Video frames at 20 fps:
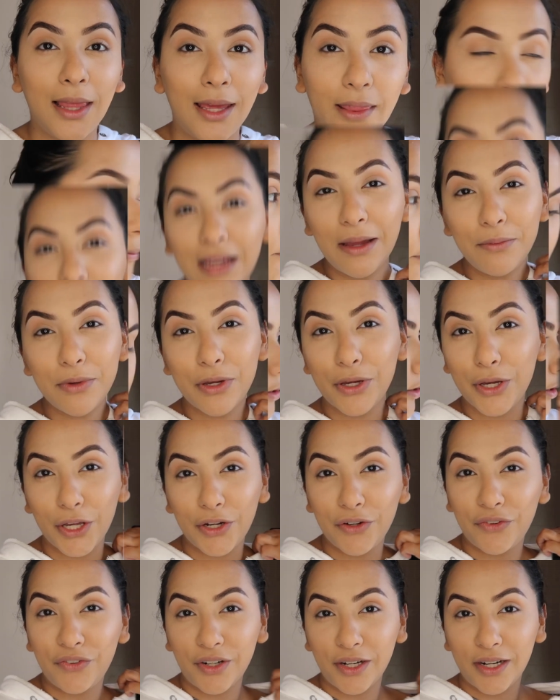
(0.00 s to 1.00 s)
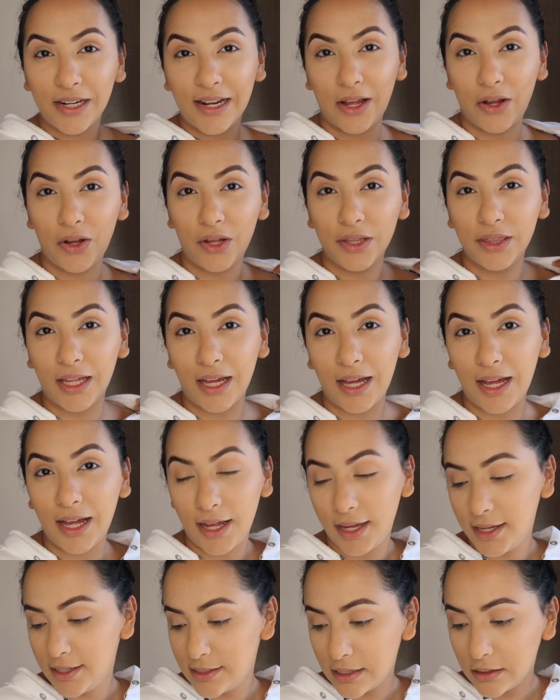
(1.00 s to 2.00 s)
think I'm good for now on the
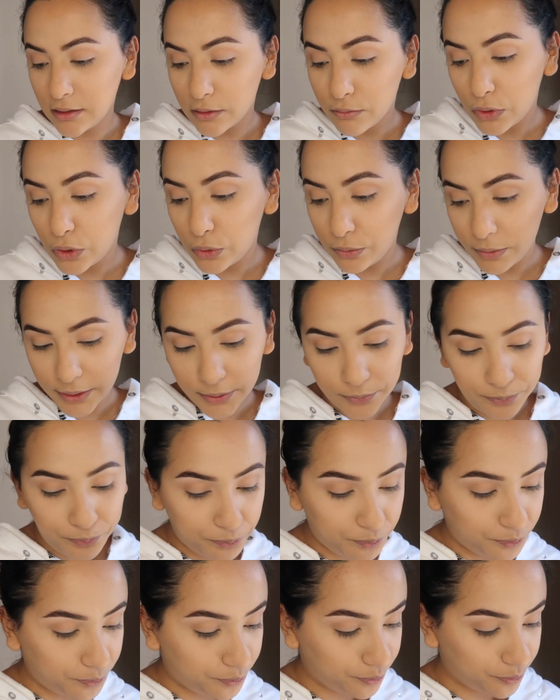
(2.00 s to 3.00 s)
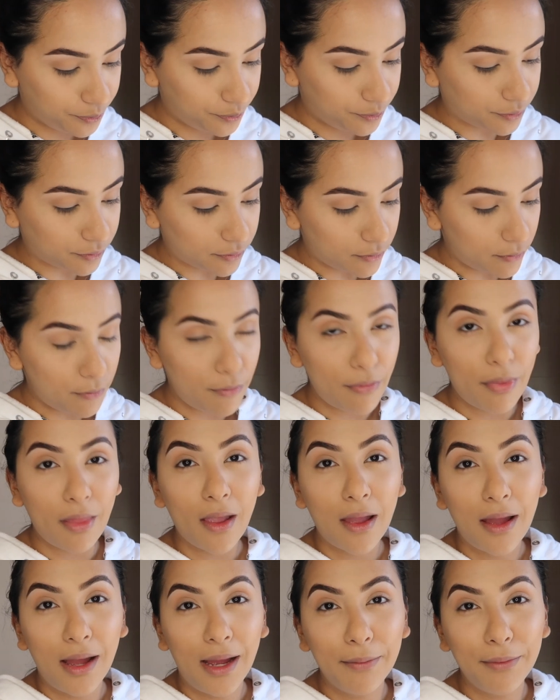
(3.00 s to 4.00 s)
eyes at the moment.
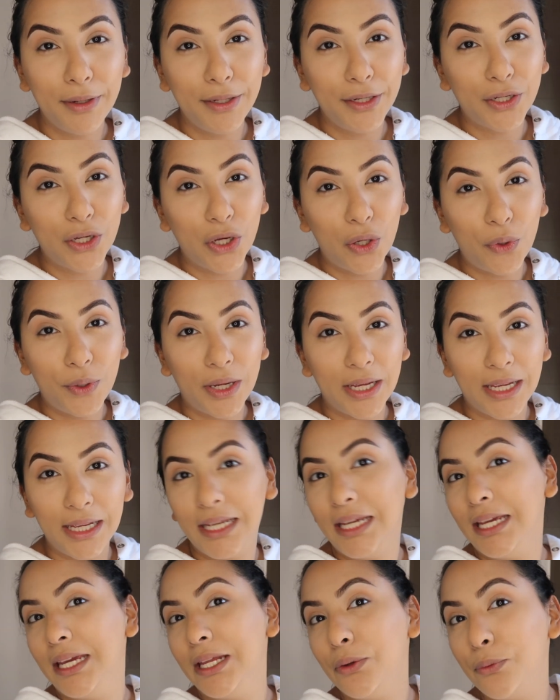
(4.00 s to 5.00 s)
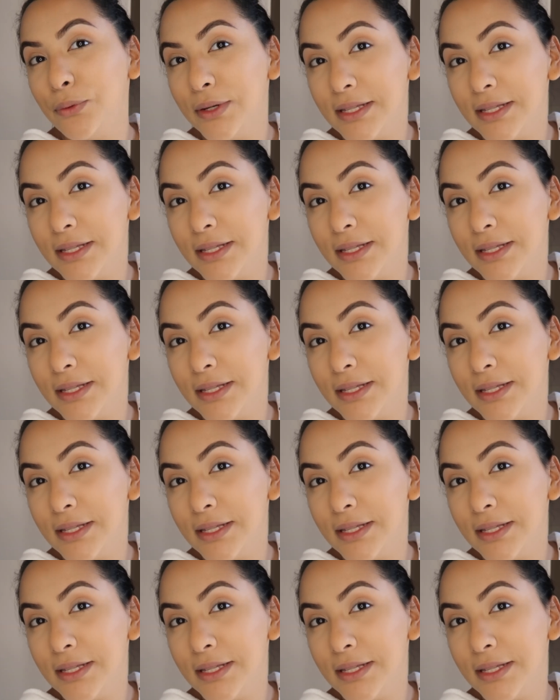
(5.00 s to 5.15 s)
I'm gonna go in